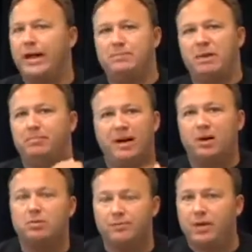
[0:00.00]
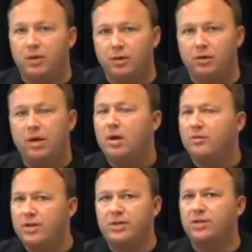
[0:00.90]
It's been peer-reviewed.
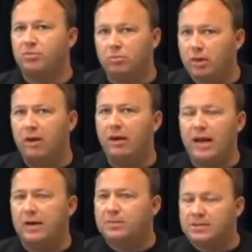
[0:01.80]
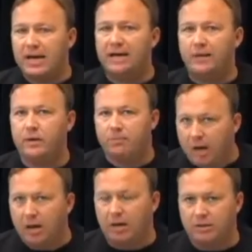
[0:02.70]
This is really upsetting the
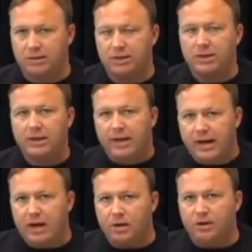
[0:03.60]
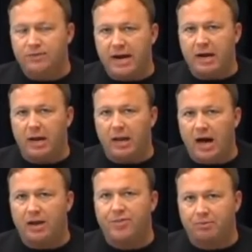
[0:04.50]
debunkers. And I know you've taken a
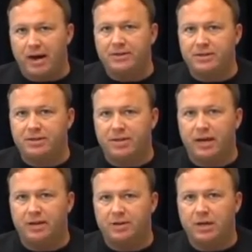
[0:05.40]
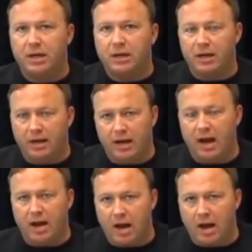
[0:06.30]
lot of threats and things, and
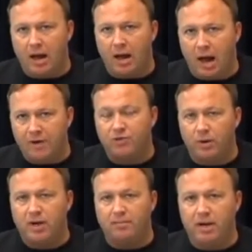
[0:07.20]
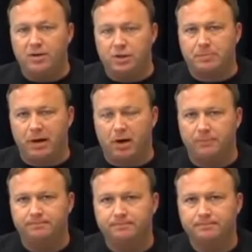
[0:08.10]
I just want to commend your spirit.